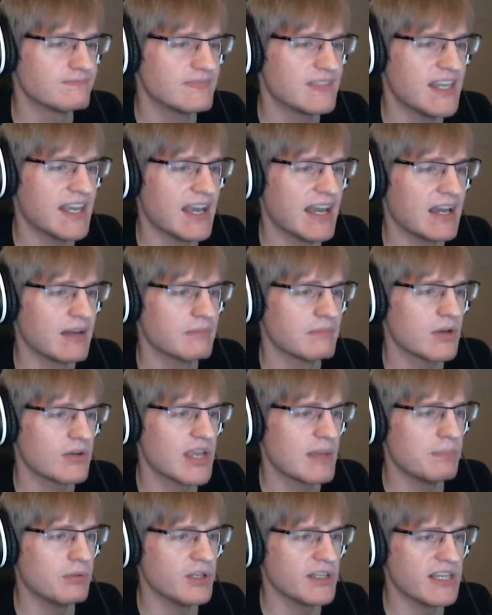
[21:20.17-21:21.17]
Yeah.
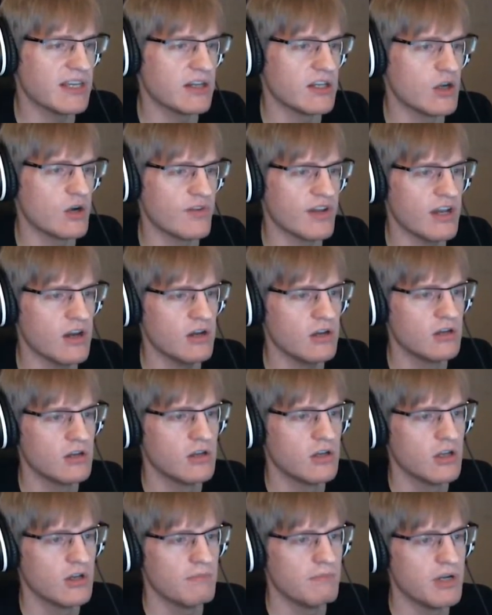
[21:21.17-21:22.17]
Okay, Blookie, are you over here?
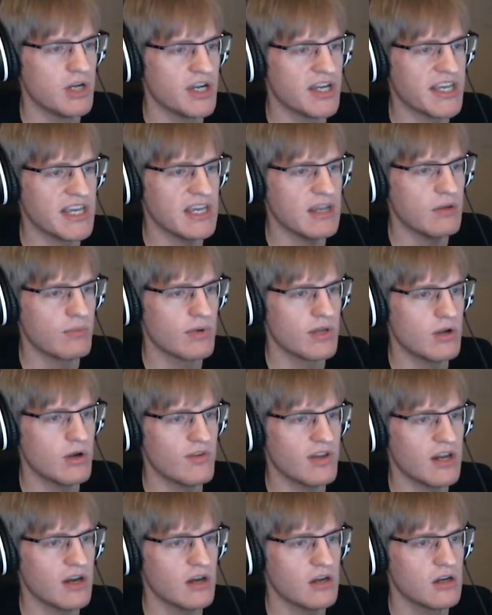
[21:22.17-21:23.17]
Blookie, were you over
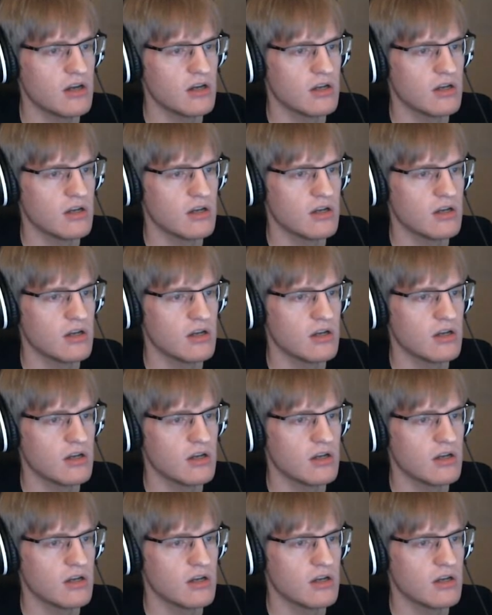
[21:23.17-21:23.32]
here?